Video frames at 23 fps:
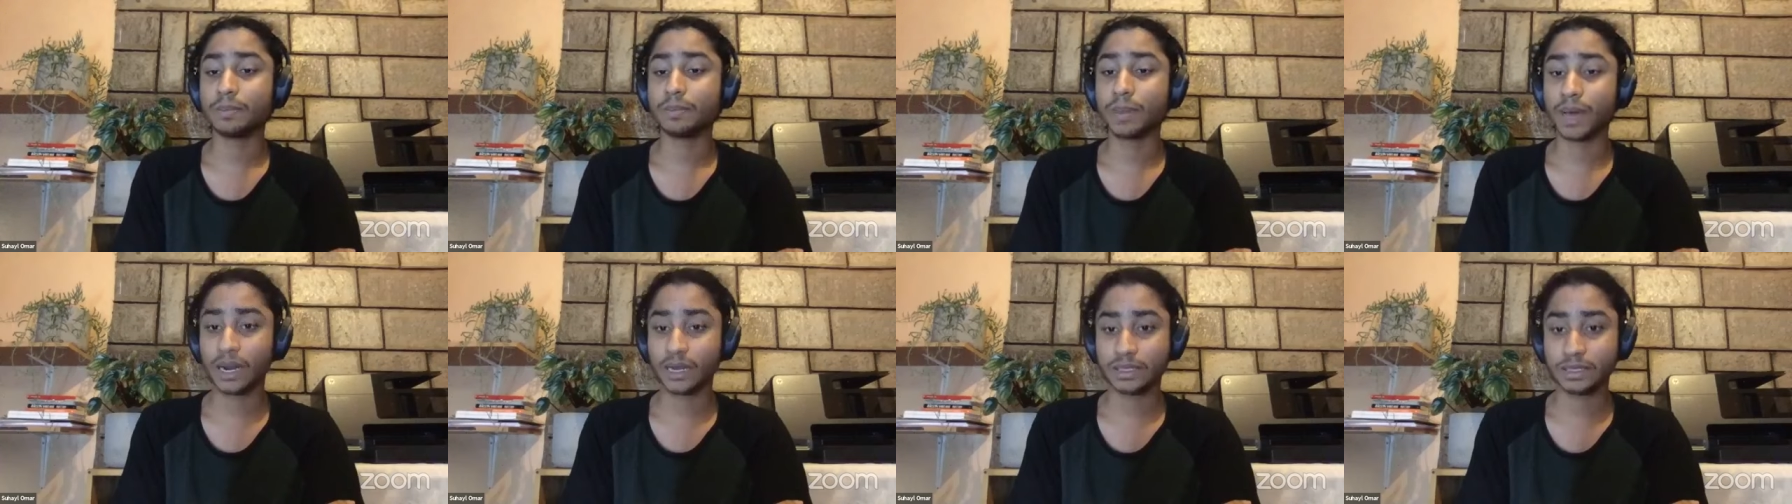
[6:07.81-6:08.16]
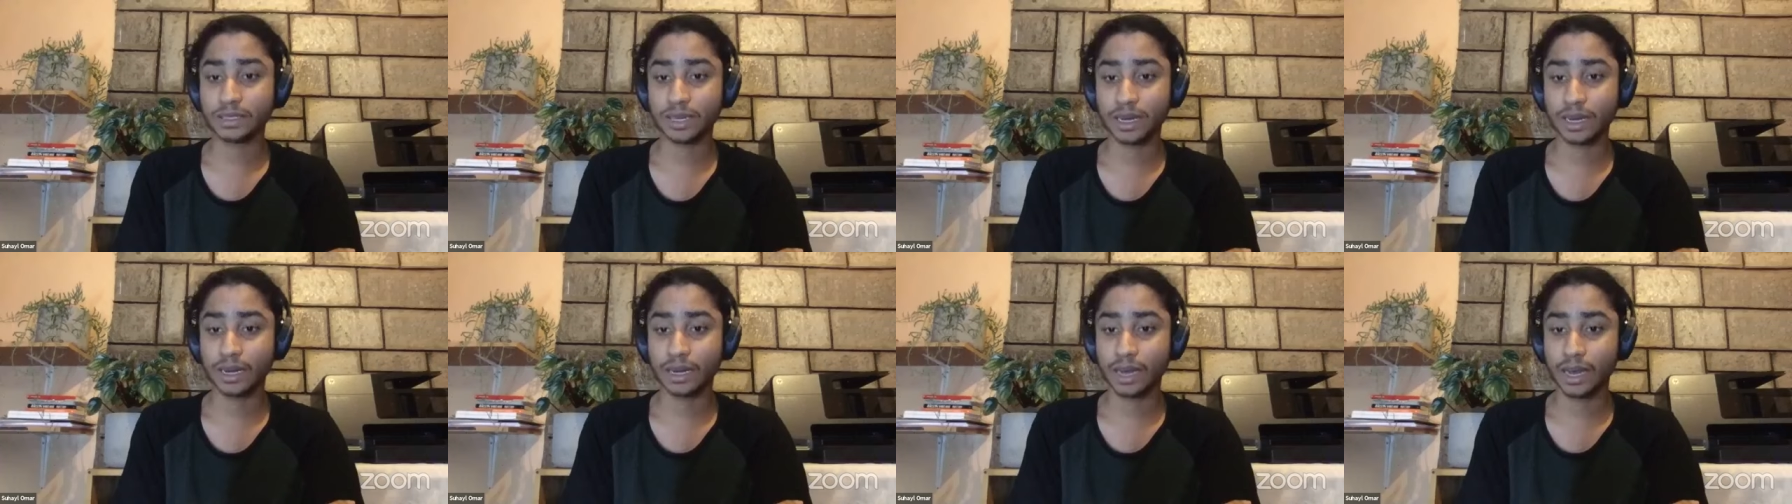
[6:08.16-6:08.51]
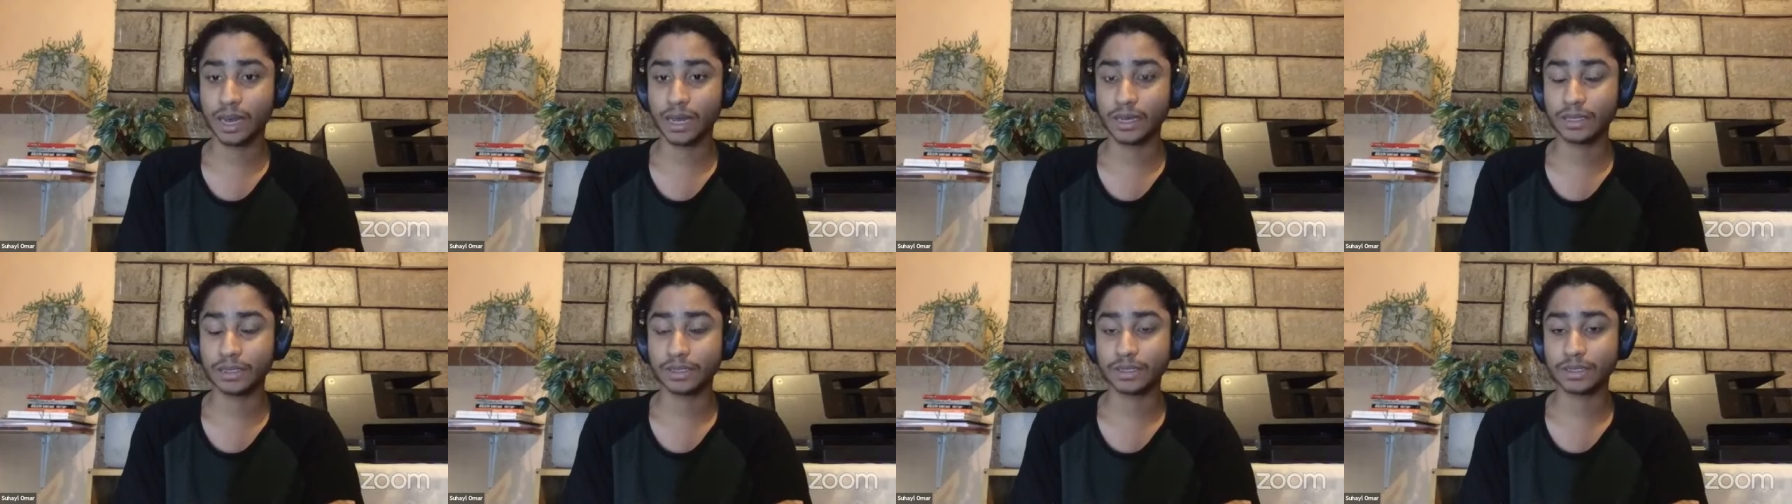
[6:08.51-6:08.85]
Palestine
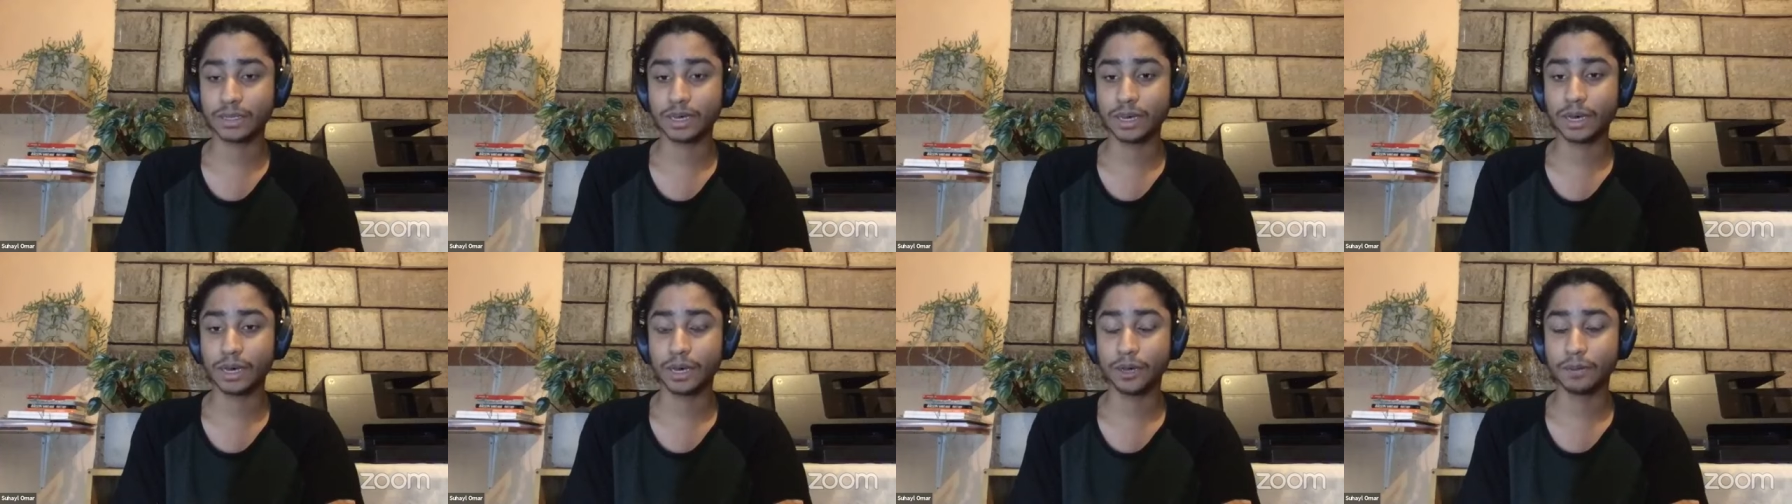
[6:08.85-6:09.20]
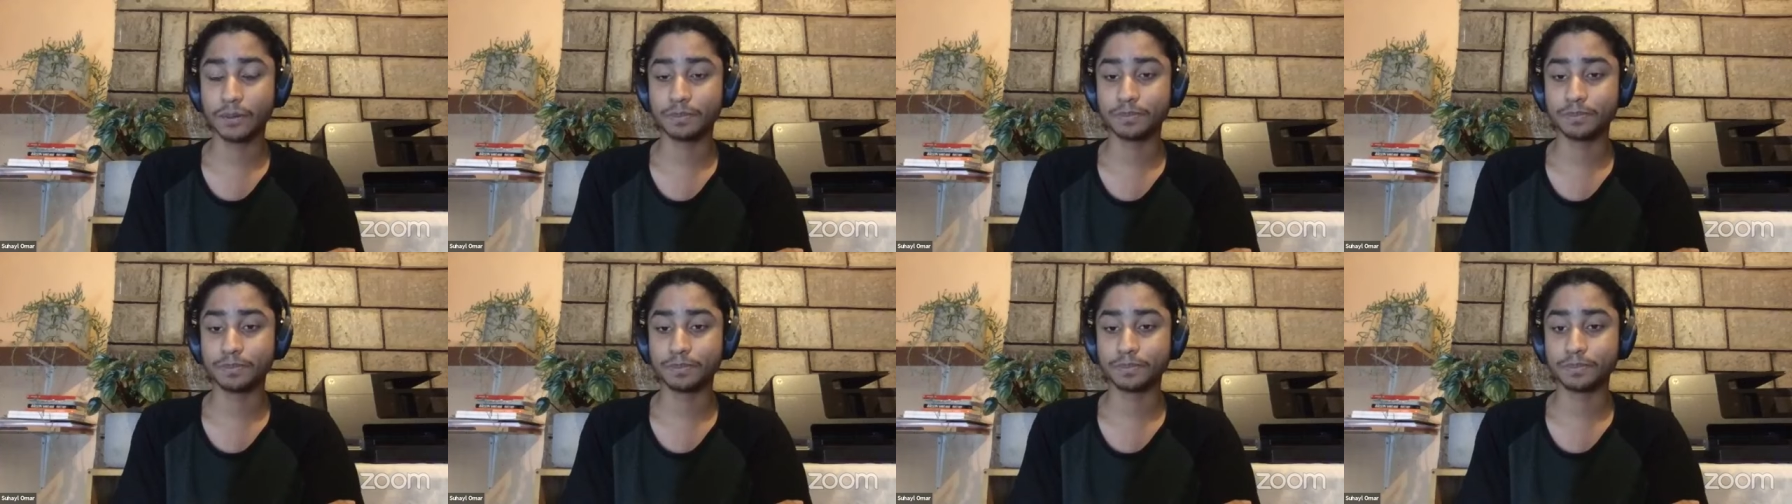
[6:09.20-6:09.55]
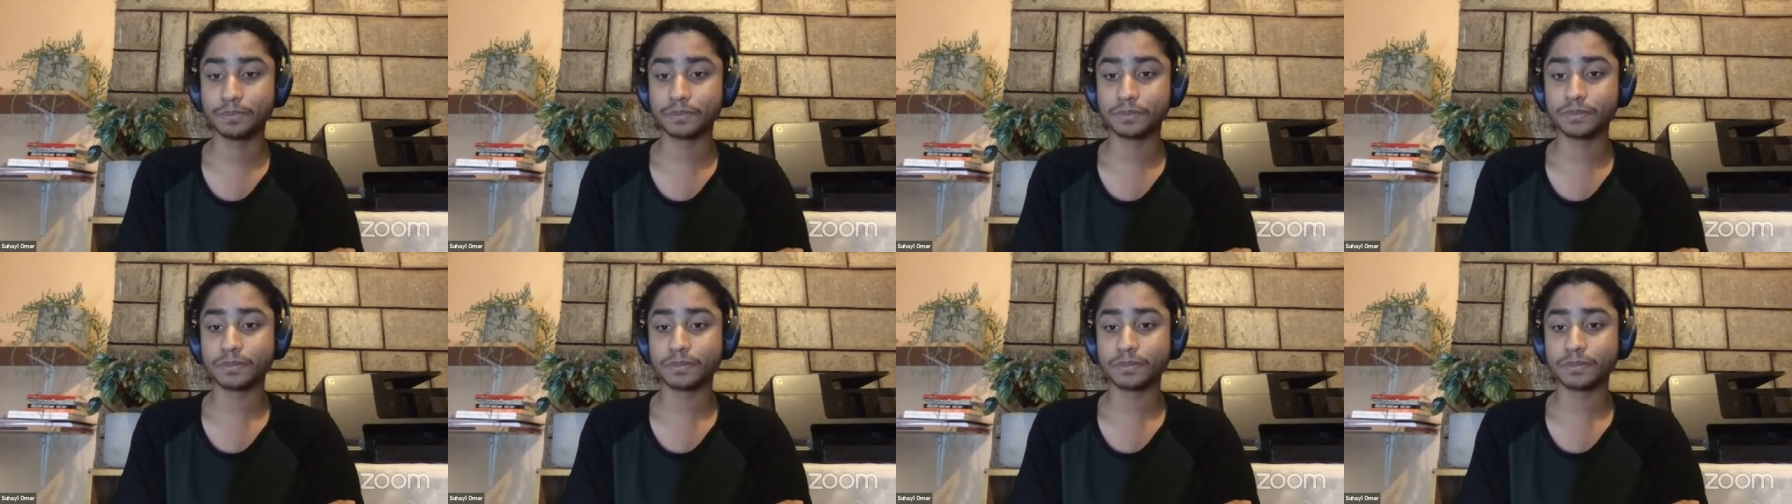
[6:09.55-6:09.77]
as um,